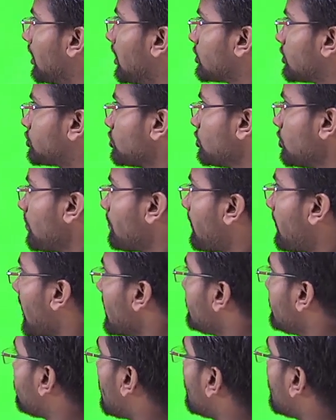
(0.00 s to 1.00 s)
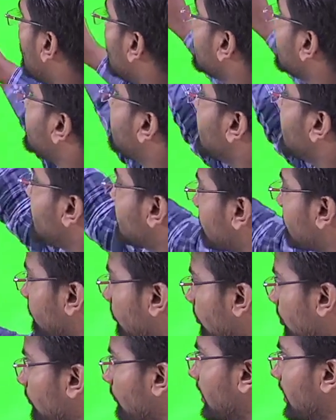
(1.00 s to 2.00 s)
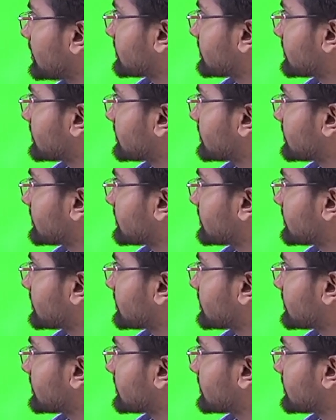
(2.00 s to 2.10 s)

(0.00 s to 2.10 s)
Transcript: So by following these four ways,